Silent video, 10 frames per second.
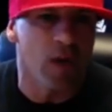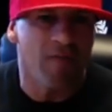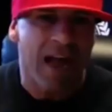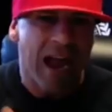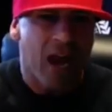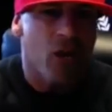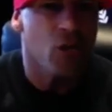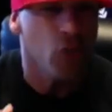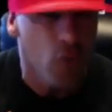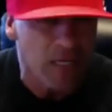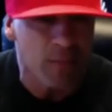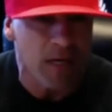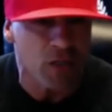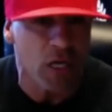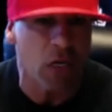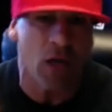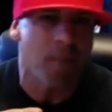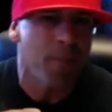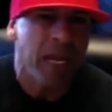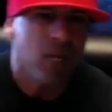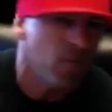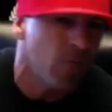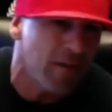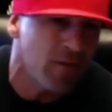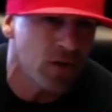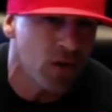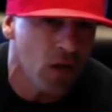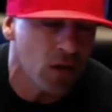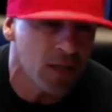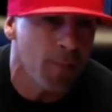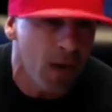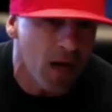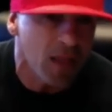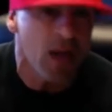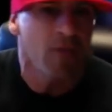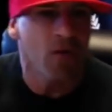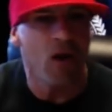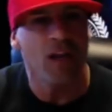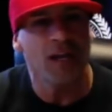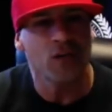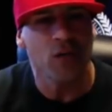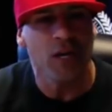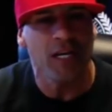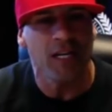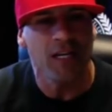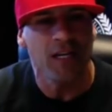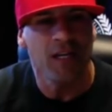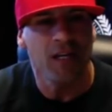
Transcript: If I hire you as my trainer, I'm paying you $500 a month for online training.